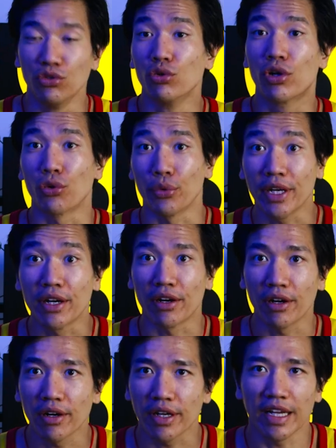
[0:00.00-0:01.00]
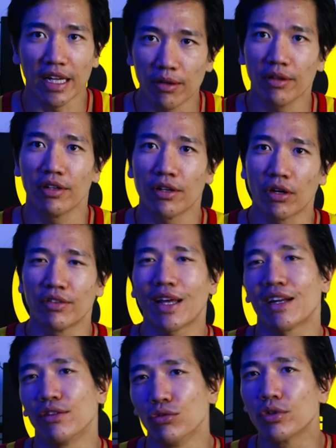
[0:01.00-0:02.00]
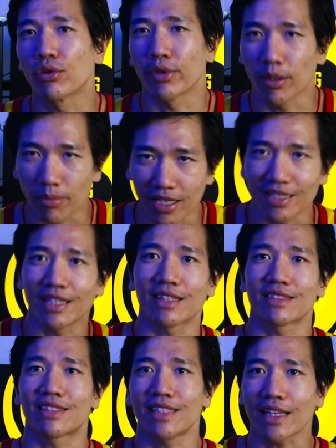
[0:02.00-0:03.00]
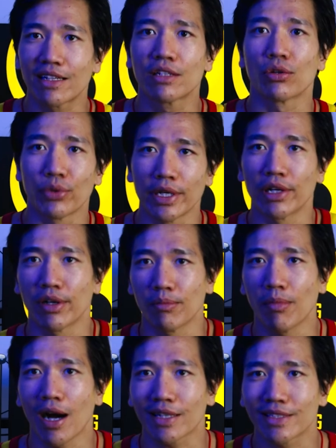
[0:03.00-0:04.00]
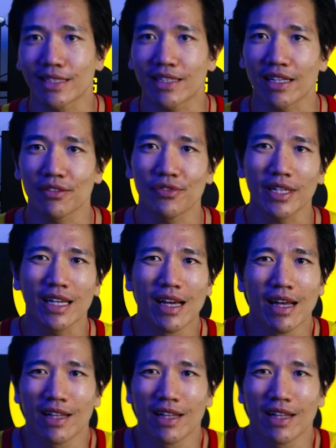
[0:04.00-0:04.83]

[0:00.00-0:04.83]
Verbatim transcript: new career in, you know, not a new career, but like a second career in boxing kind of thing.